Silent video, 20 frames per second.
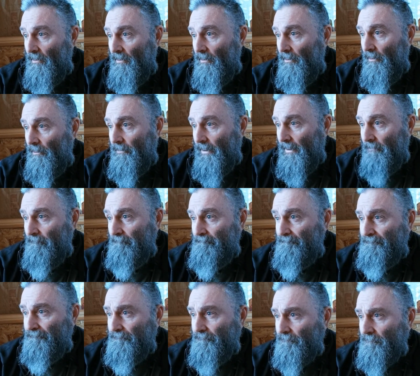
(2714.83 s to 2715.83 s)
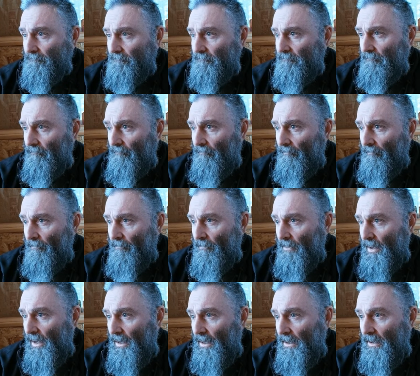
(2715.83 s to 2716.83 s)
Okay.
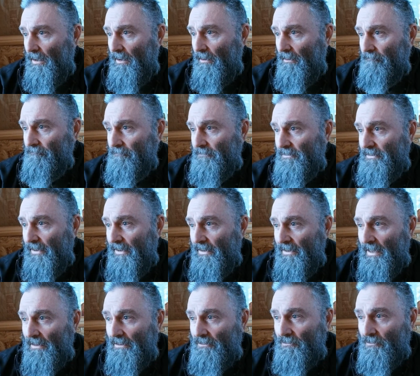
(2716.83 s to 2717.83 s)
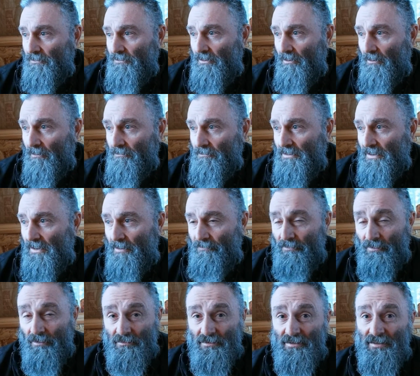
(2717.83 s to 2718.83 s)
TN Outdoors, long
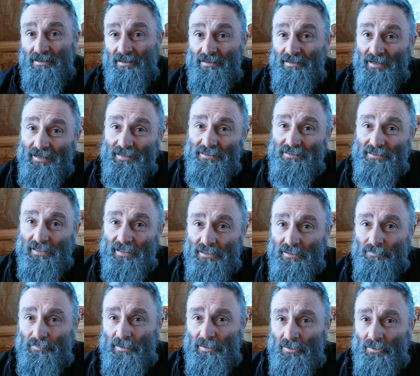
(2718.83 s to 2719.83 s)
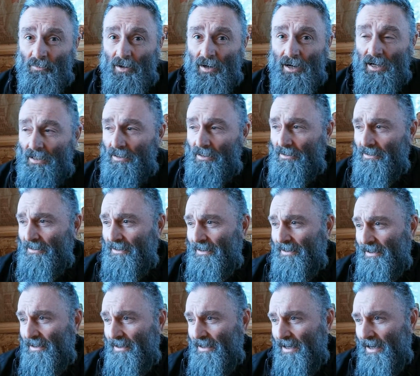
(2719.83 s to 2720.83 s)
time no see. Yeah, it's been a while.
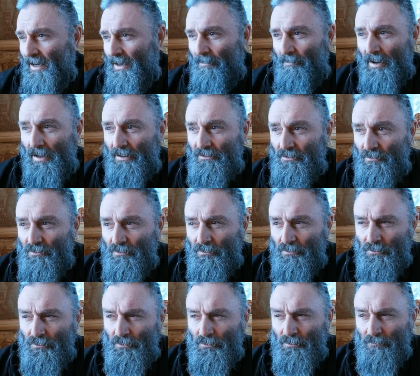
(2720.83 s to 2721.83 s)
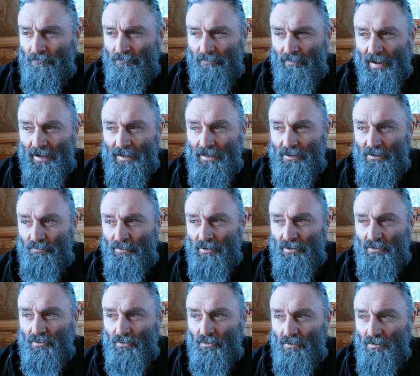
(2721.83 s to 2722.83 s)
I do vaguely
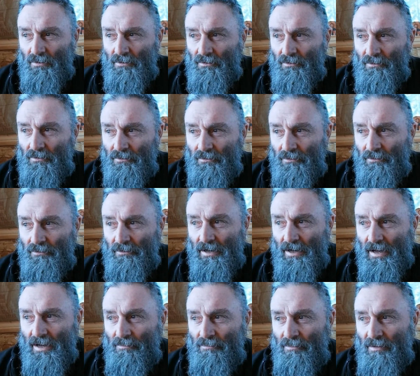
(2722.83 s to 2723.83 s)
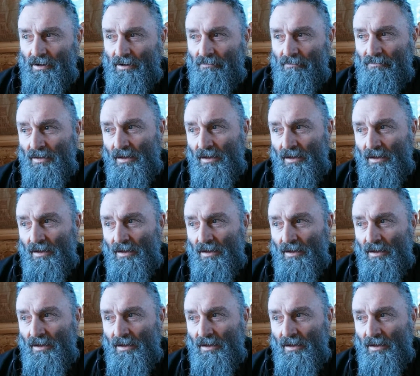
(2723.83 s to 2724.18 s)
recall your name there.